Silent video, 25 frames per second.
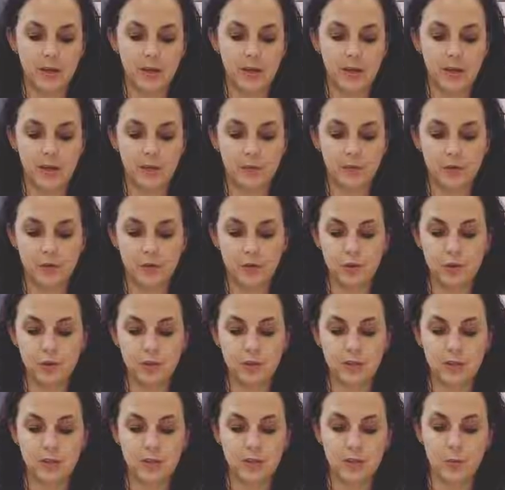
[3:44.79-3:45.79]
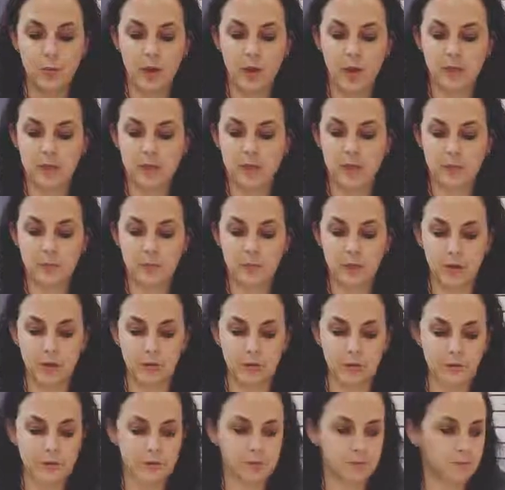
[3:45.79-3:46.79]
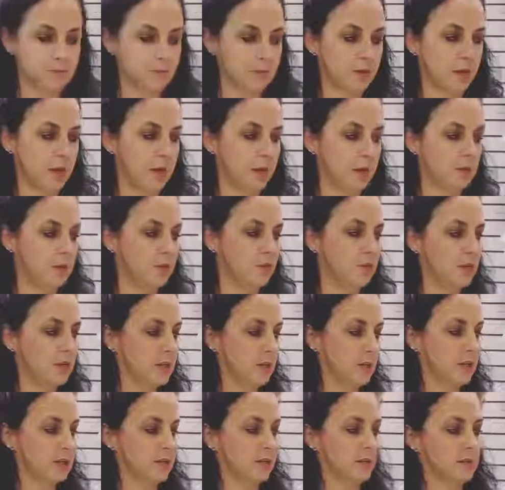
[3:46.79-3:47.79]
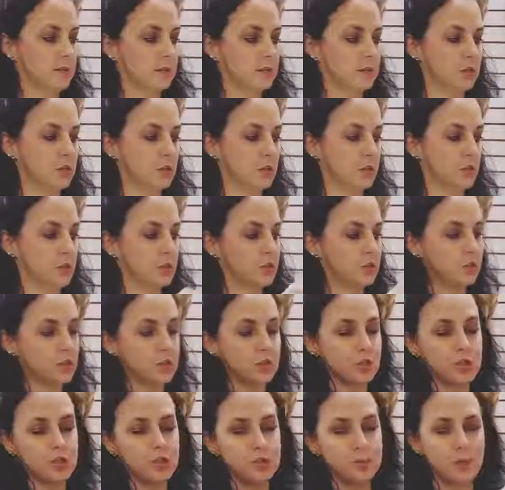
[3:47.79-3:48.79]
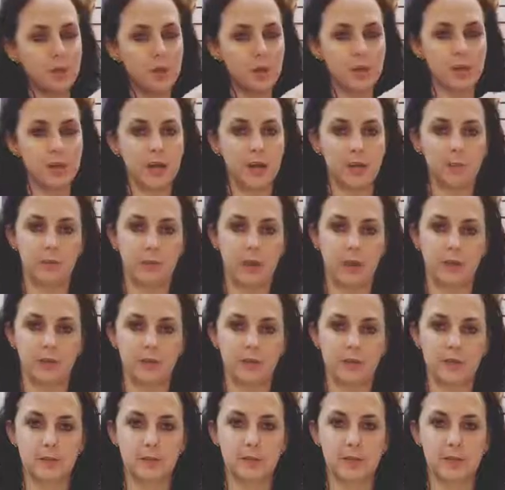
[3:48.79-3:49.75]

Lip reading: If you're using the wide neck bottles and you need to use your small neck bottles,